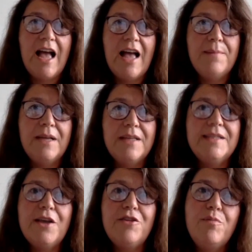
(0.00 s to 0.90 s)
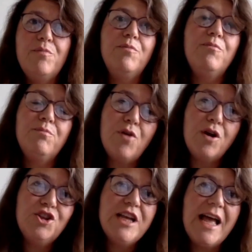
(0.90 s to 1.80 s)
And so the
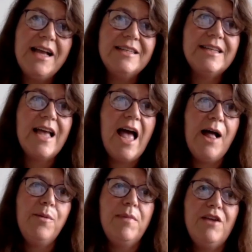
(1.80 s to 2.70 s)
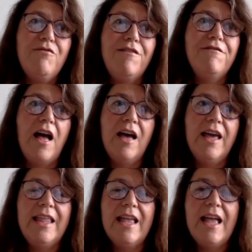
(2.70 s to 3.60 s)
project helped me
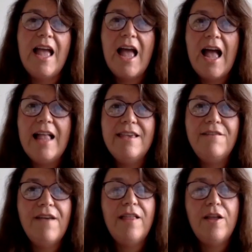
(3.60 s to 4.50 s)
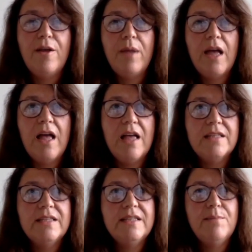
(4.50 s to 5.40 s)
refine and develop
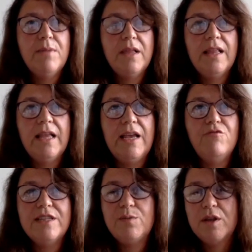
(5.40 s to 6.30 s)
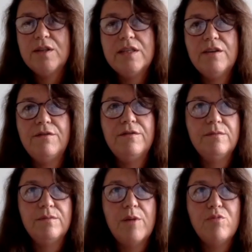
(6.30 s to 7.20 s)
a similarly responsive
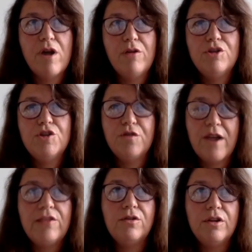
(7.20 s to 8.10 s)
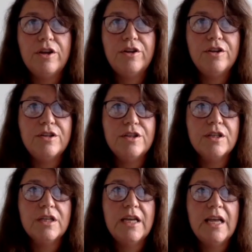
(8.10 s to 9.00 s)
approach for adult
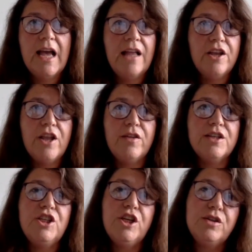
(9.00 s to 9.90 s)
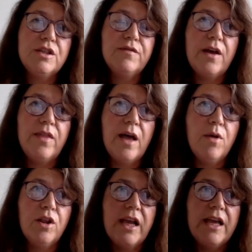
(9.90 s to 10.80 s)
learners. And I know that students found
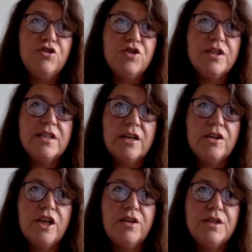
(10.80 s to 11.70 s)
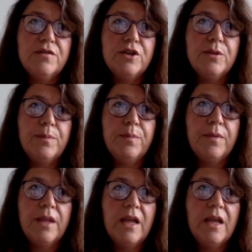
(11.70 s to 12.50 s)
that modelling interesting and useful.